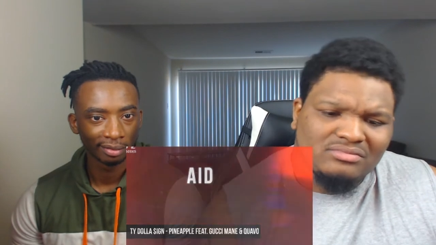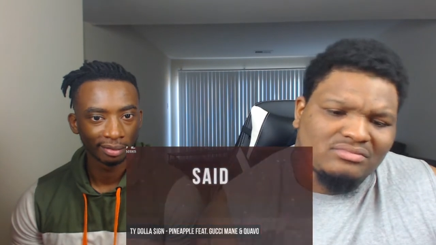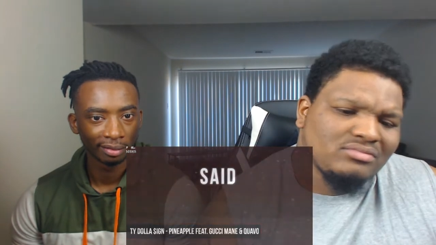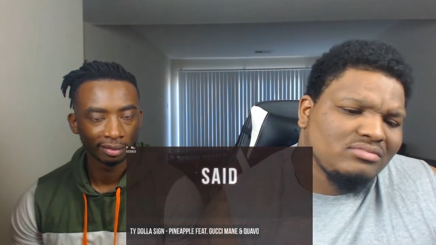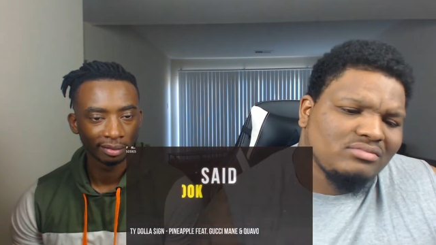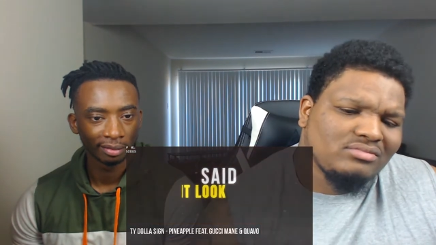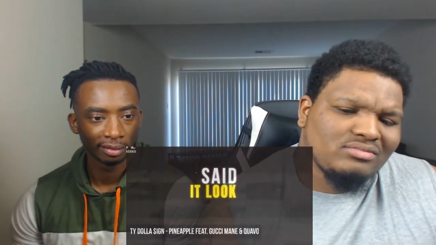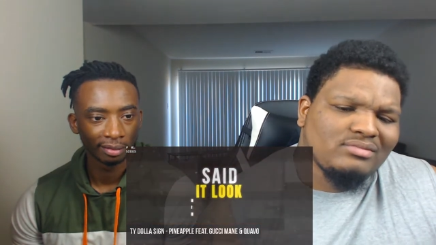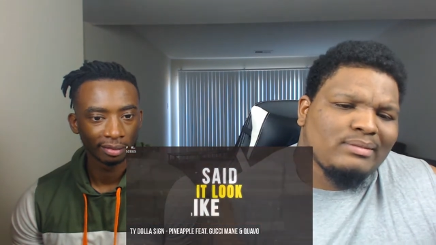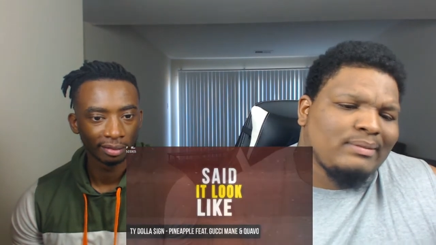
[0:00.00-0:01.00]

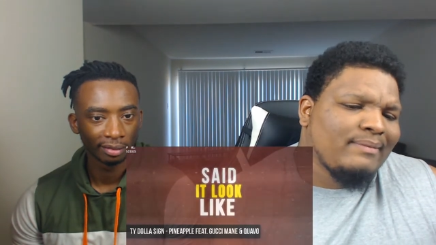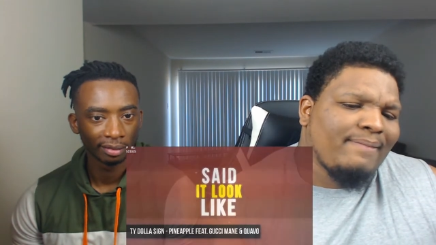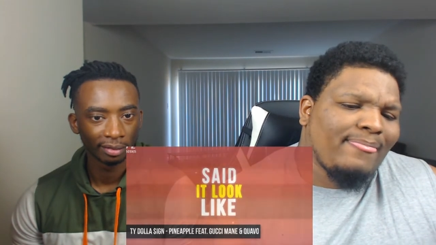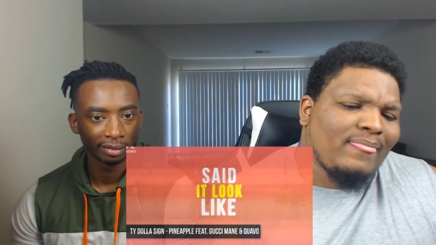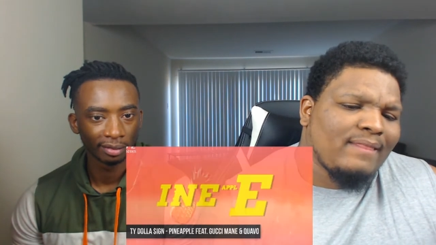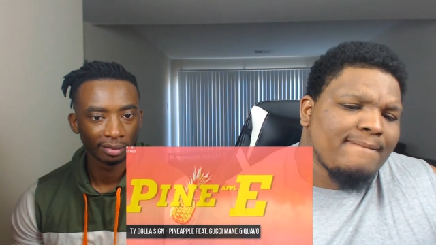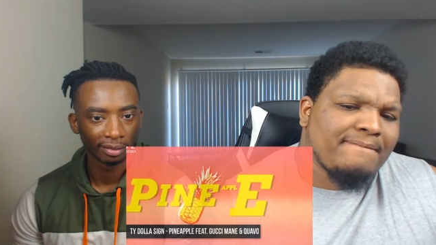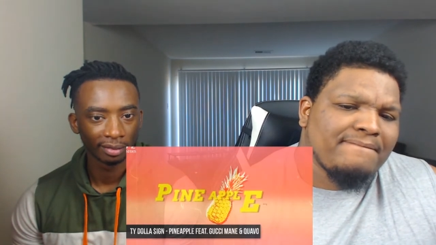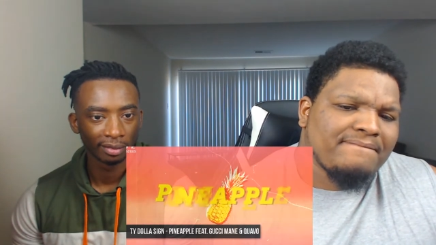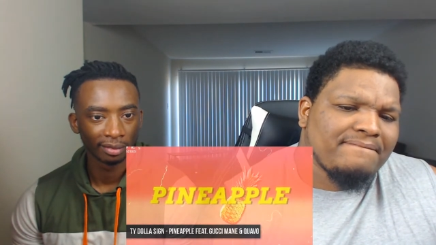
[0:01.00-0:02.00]

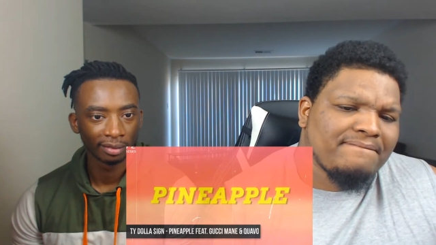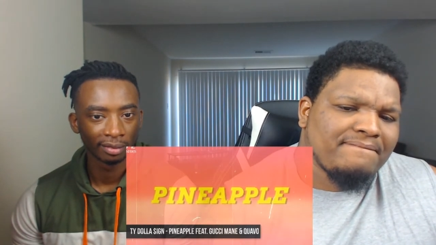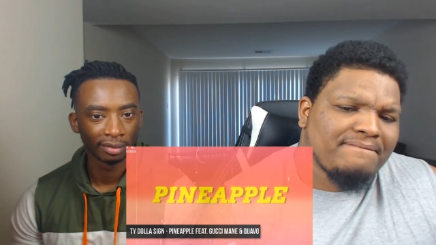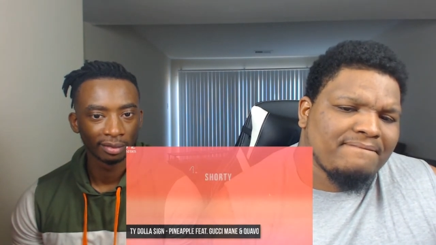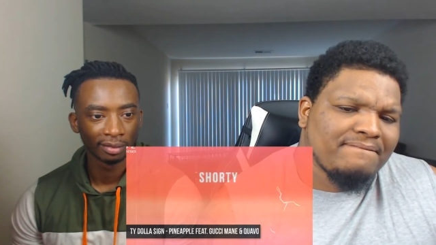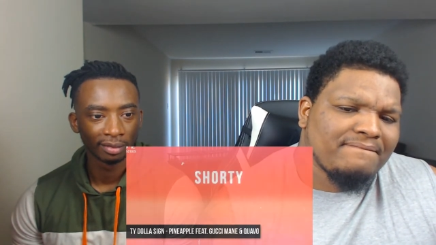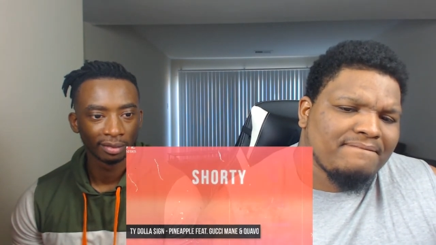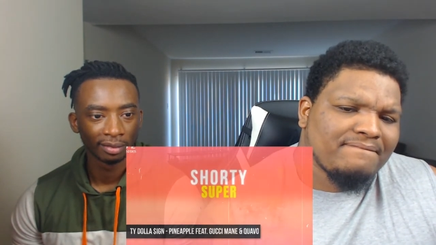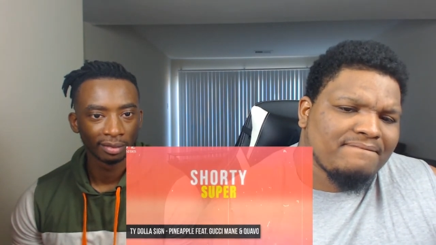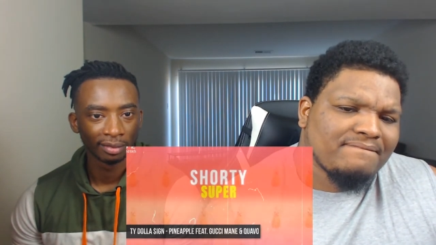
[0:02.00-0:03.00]

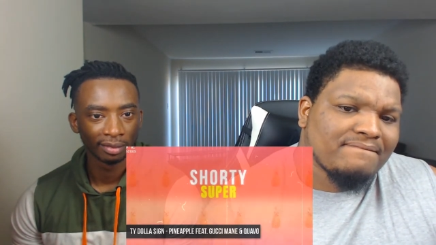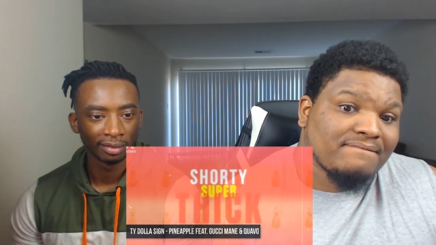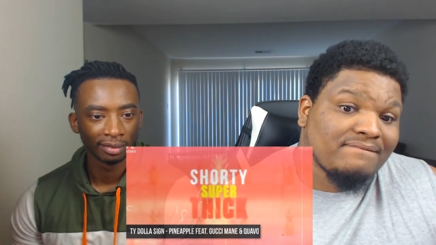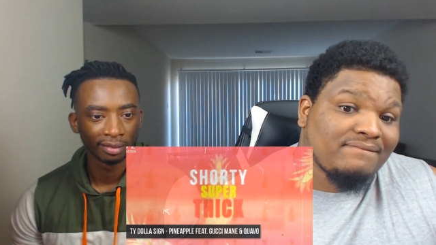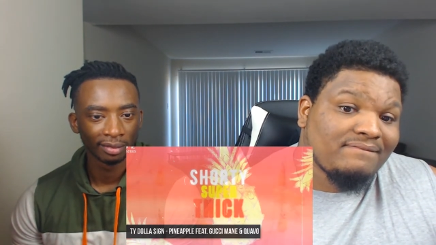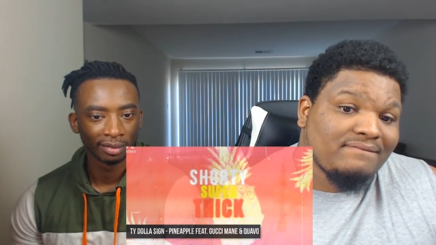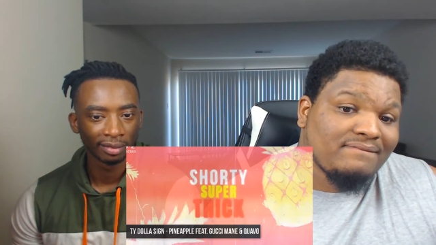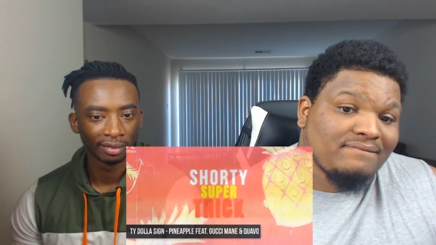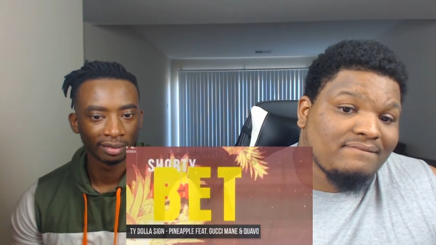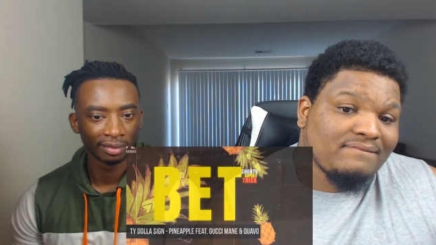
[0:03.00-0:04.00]

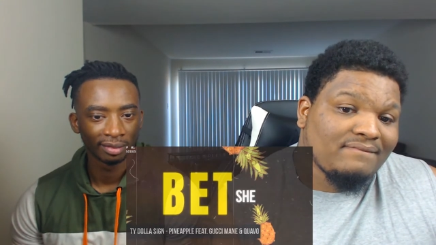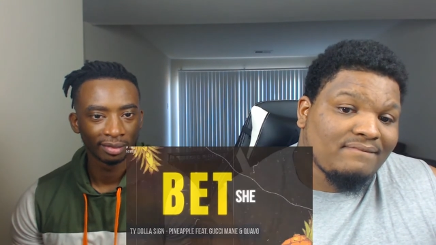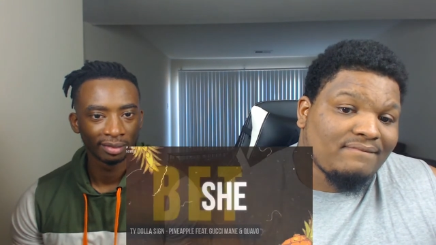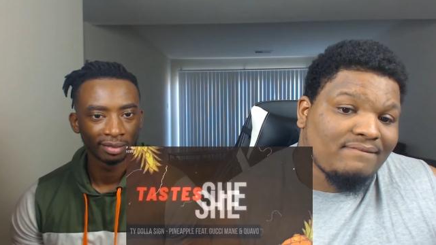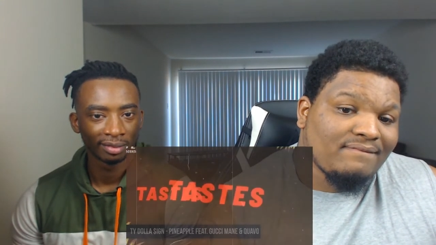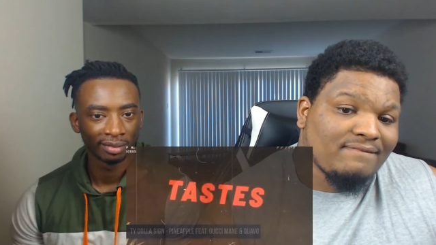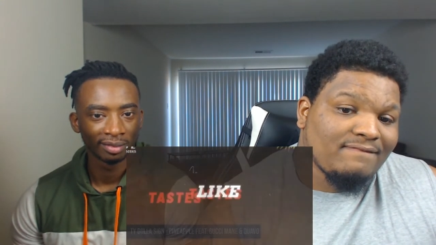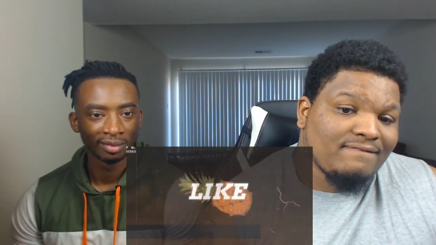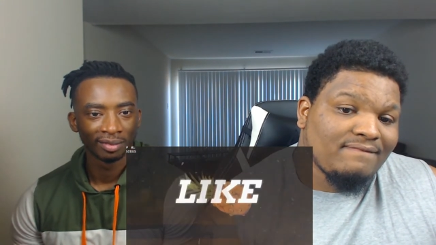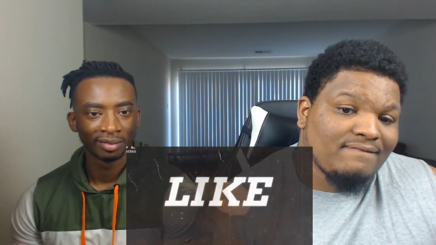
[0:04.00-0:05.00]

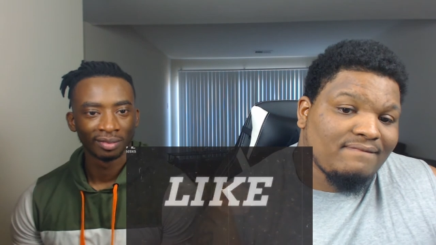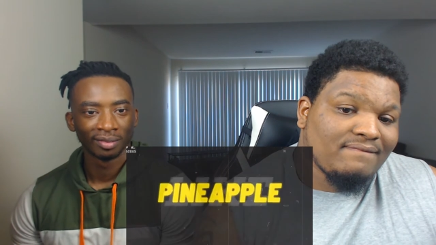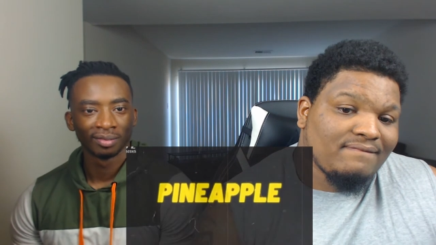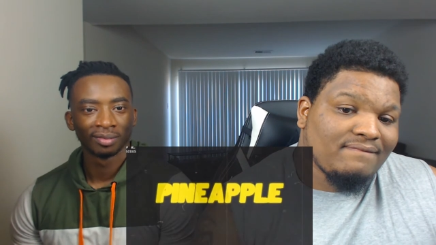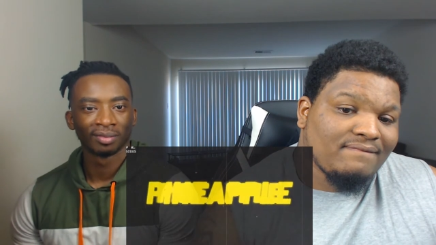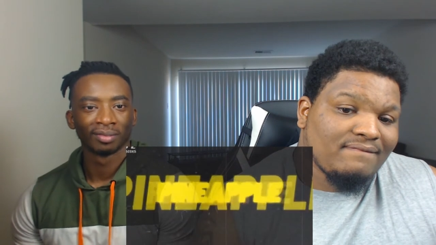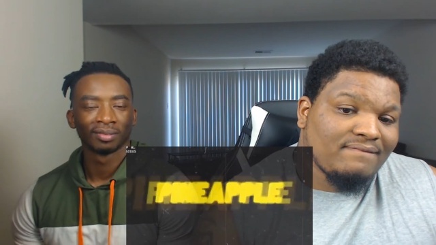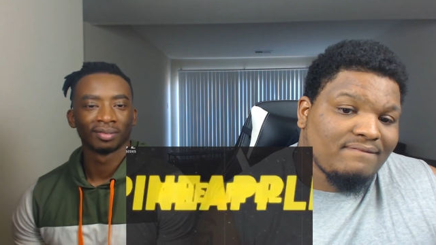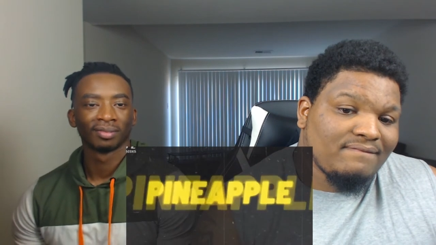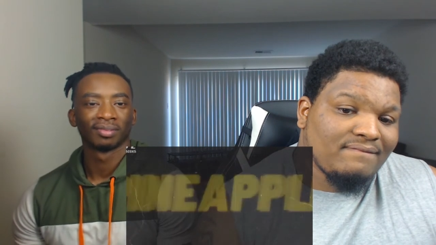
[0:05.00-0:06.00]

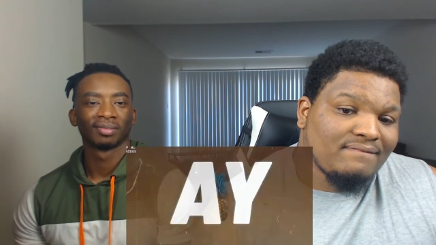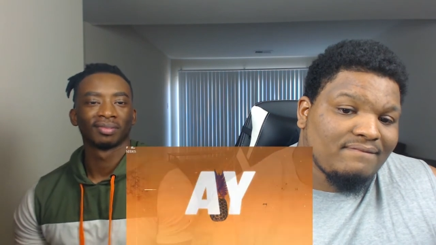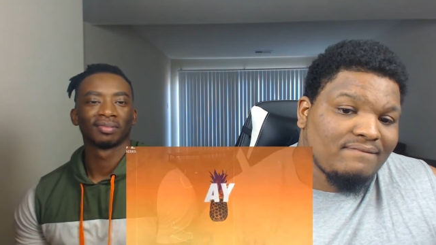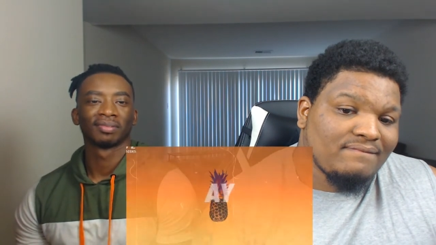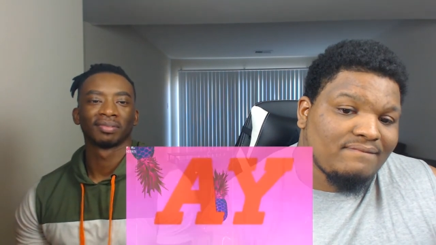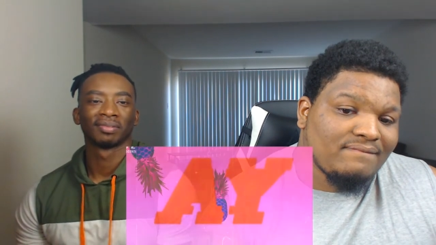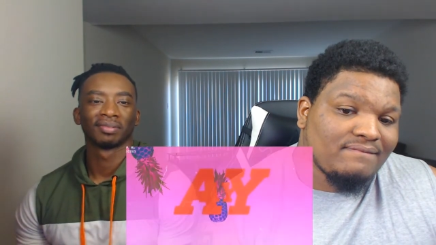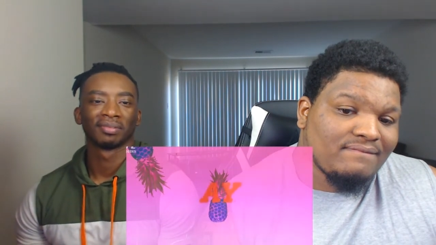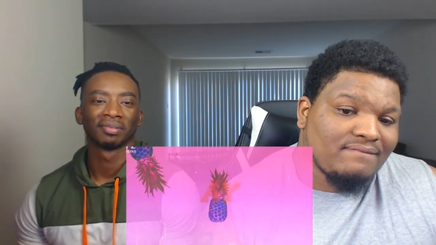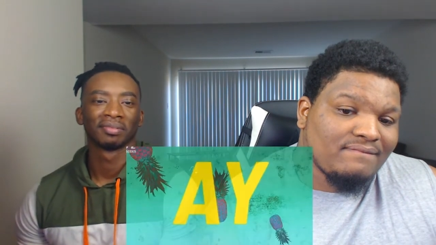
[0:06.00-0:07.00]

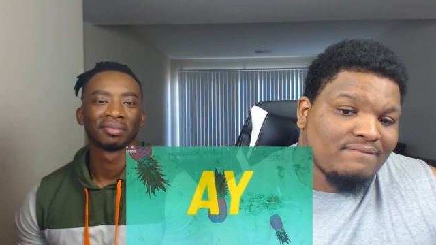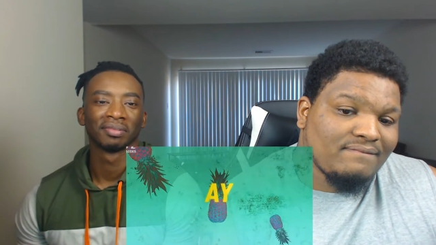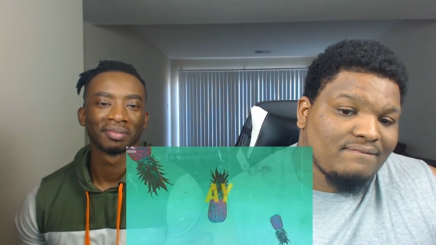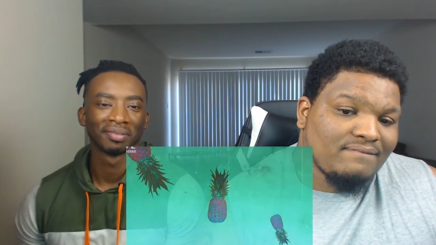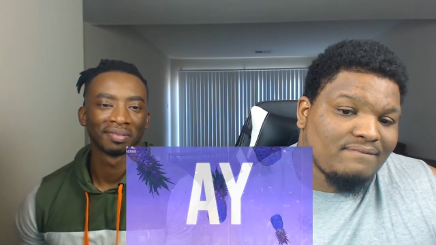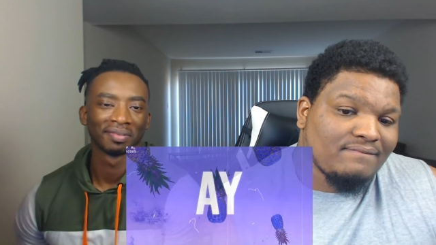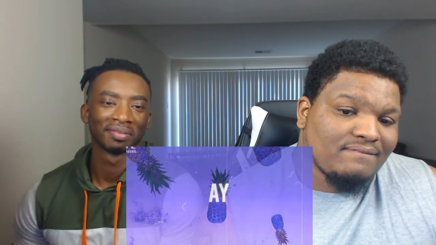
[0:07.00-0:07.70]
[no speech]